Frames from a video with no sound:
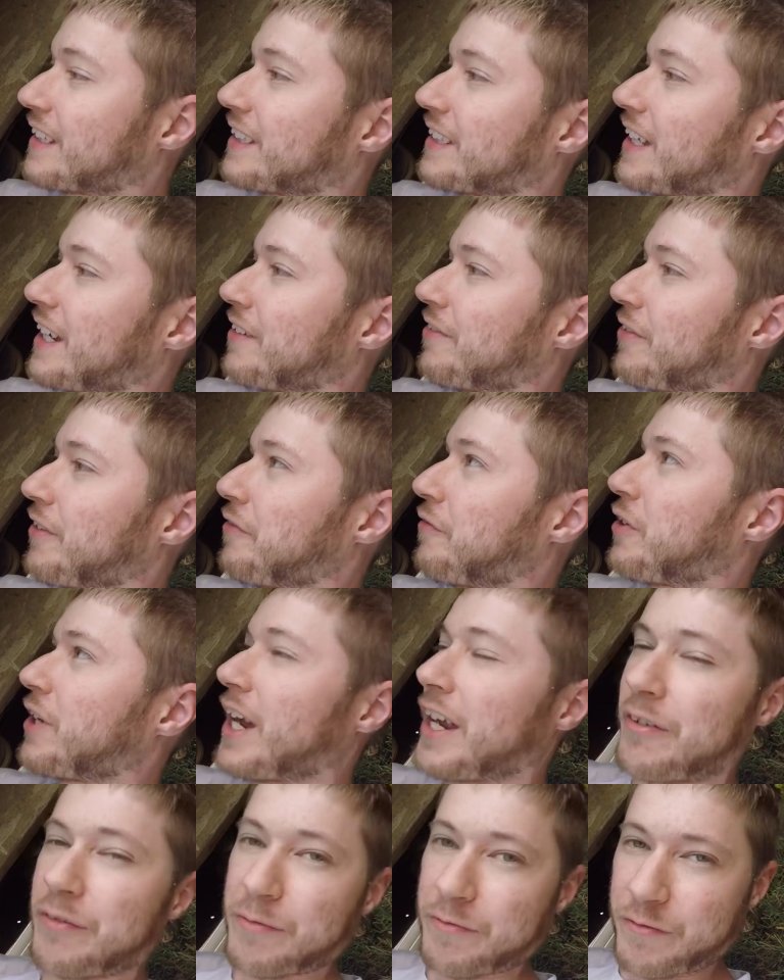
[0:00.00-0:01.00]
stuff, if you
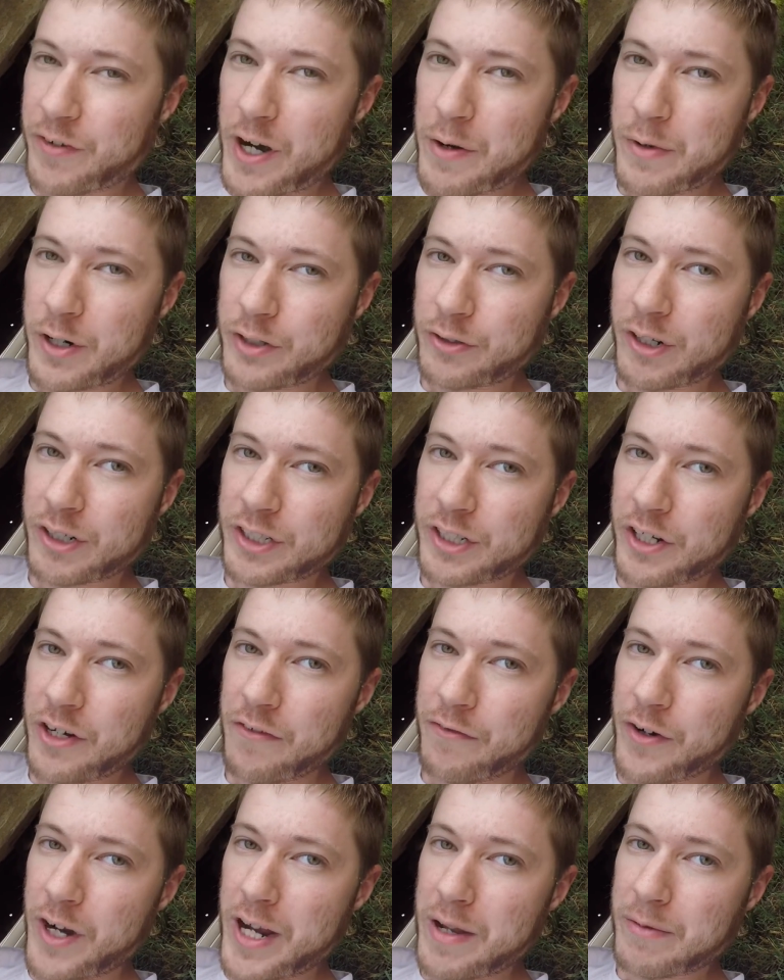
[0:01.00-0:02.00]
got very much rust on your
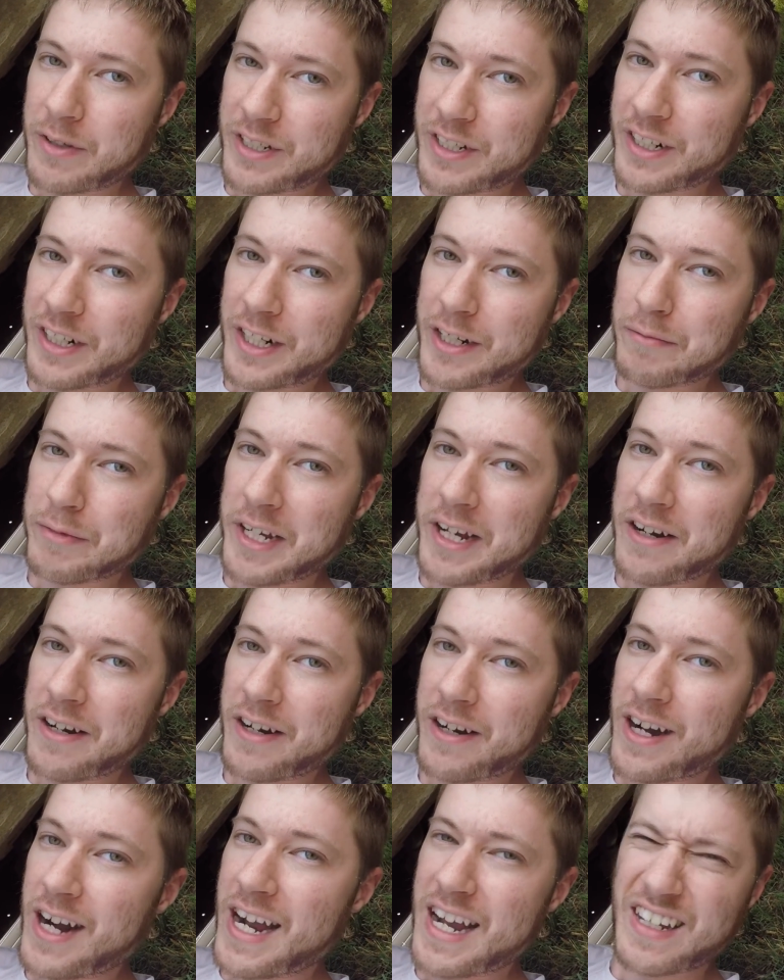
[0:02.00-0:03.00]
frame, it's going to come down in
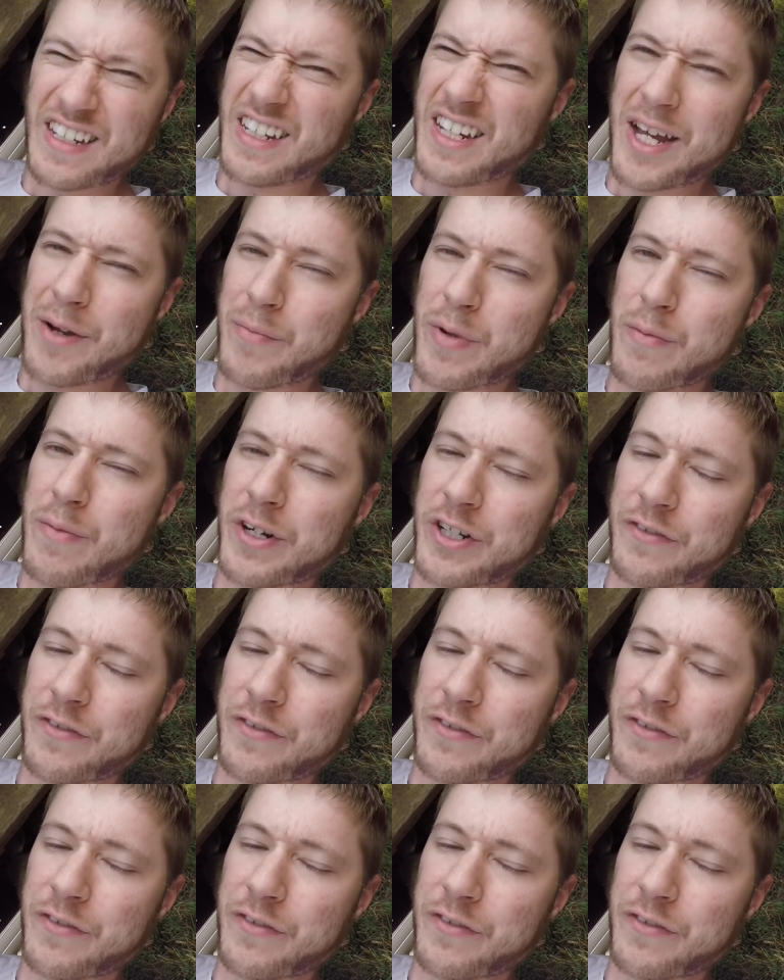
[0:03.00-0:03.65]
your eyes and not be much